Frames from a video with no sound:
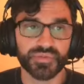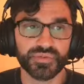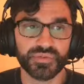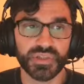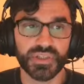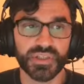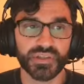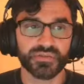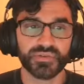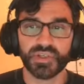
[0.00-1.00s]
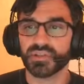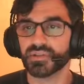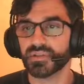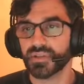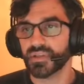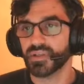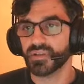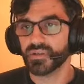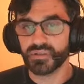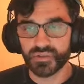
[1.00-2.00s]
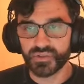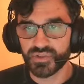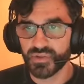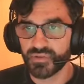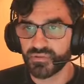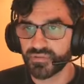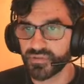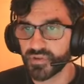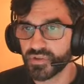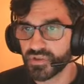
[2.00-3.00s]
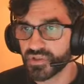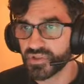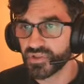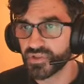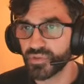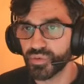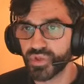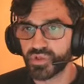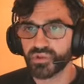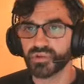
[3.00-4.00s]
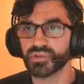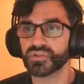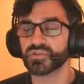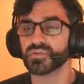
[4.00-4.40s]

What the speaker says: pretty crazy here. So first we are going to